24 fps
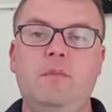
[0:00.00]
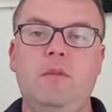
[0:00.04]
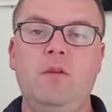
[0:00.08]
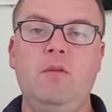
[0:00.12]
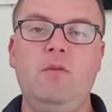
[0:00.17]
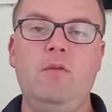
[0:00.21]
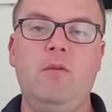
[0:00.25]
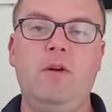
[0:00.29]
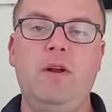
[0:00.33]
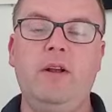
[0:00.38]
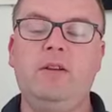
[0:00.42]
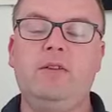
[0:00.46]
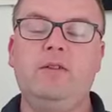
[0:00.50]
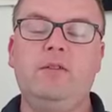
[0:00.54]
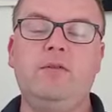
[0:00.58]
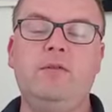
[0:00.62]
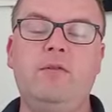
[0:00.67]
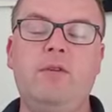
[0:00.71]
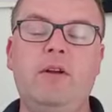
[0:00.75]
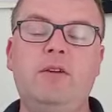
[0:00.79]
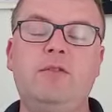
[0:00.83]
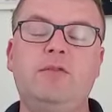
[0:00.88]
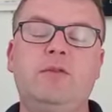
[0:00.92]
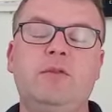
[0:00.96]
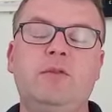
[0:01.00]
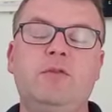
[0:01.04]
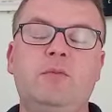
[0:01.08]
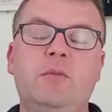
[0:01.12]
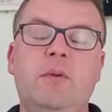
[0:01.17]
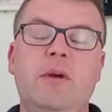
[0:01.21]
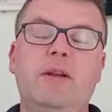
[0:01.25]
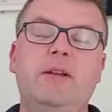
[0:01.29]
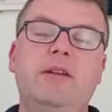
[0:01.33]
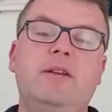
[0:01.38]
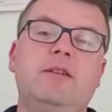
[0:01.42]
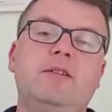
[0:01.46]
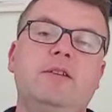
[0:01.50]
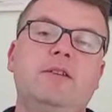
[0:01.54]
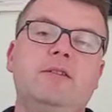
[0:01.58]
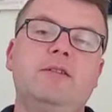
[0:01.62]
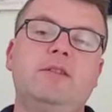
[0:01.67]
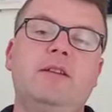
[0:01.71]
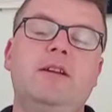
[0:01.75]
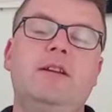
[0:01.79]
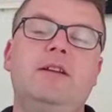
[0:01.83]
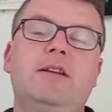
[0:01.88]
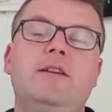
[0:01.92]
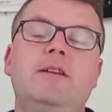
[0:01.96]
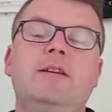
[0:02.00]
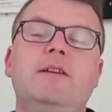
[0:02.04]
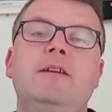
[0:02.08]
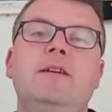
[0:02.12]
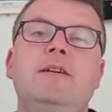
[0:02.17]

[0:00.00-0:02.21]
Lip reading: Retrospect, as I said,